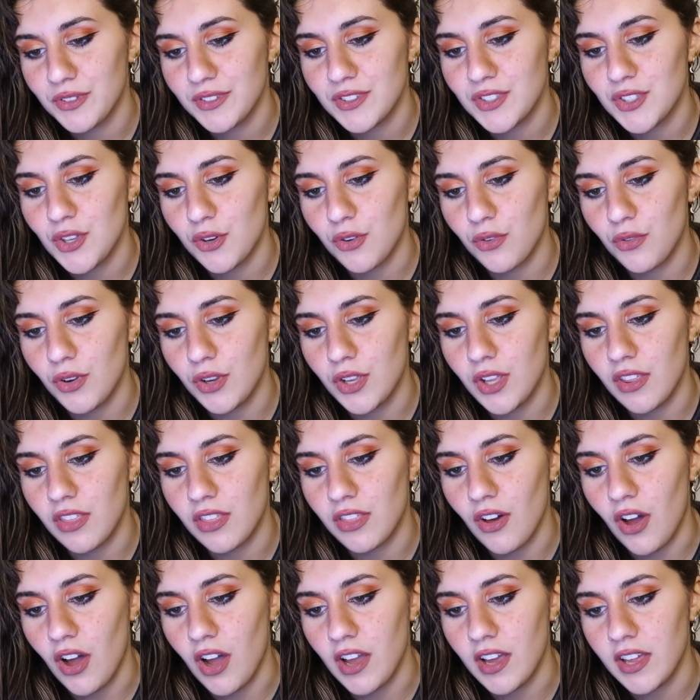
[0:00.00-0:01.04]
Todoroki
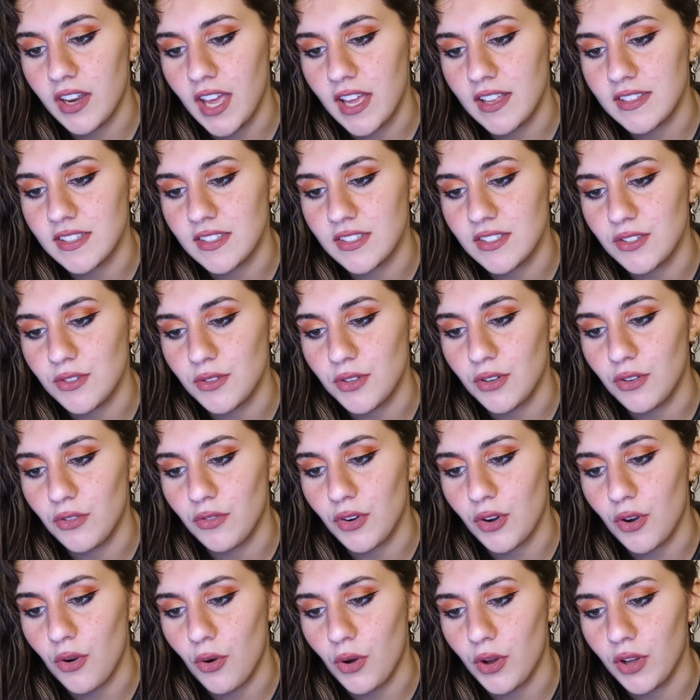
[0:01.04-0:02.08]
thought as Izuku
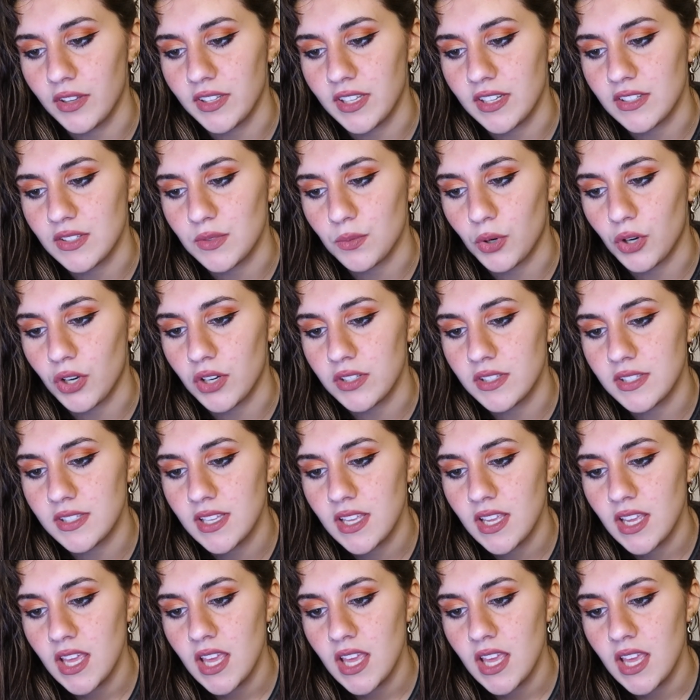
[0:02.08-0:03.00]
recoiled at his words.